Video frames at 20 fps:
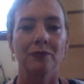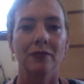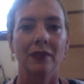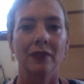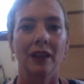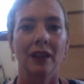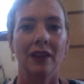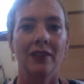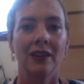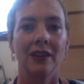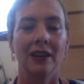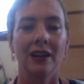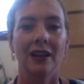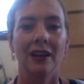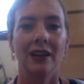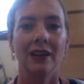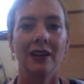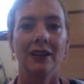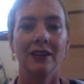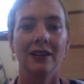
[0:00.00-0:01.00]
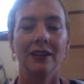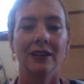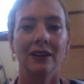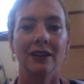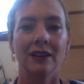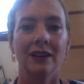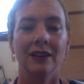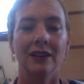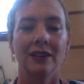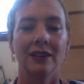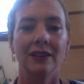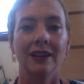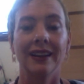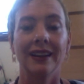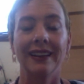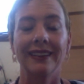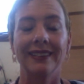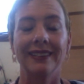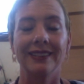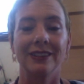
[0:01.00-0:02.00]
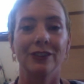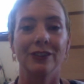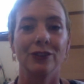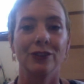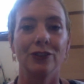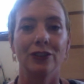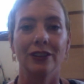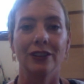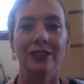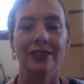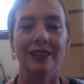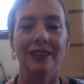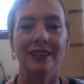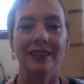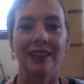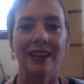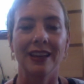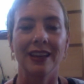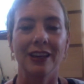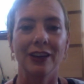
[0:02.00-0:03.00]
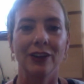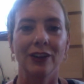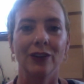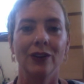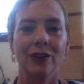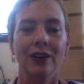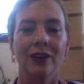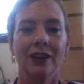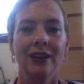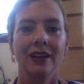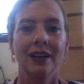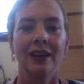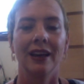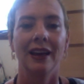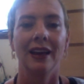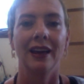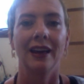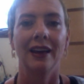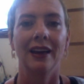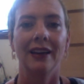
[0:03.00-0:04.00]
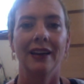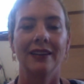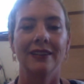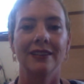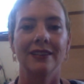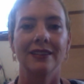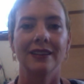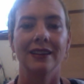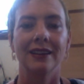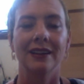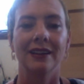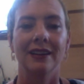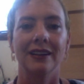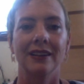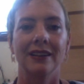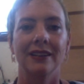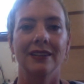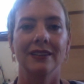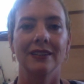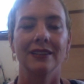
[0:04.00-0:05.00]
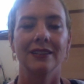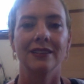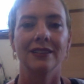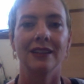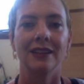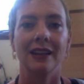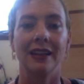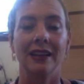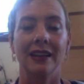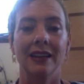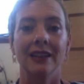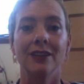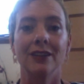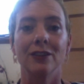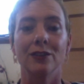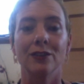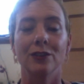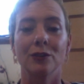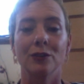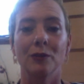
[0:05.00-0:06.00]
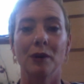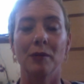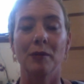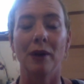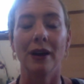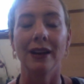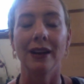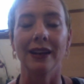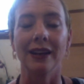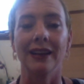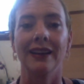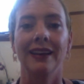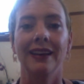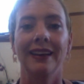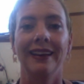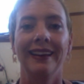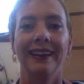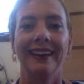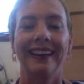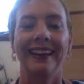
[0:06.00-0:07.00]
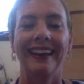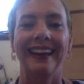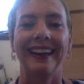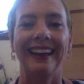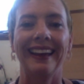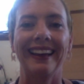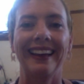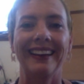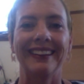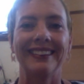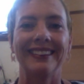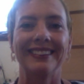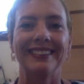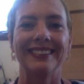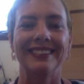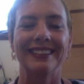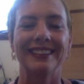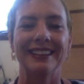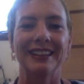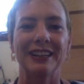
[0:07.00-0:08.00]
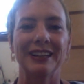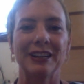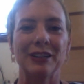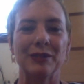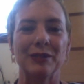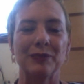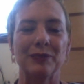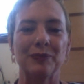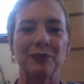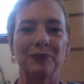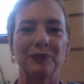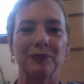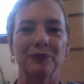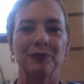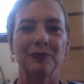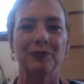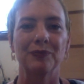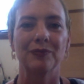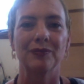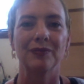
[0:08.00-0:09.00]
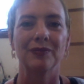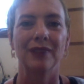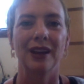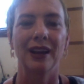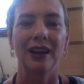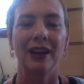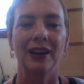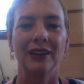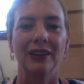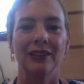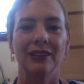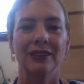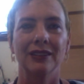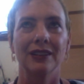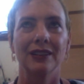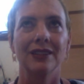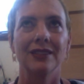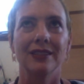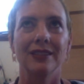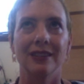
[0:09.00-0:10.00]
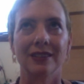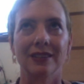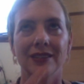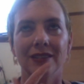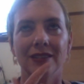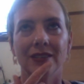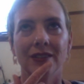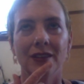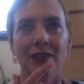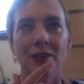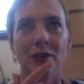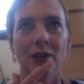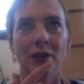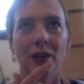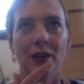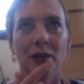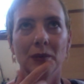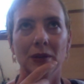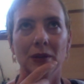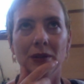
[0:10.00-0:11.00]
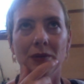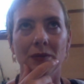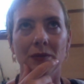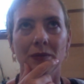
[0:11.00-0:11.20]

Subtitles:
I again usually say thank you, and take it in to my body. And and let's see, is there another element?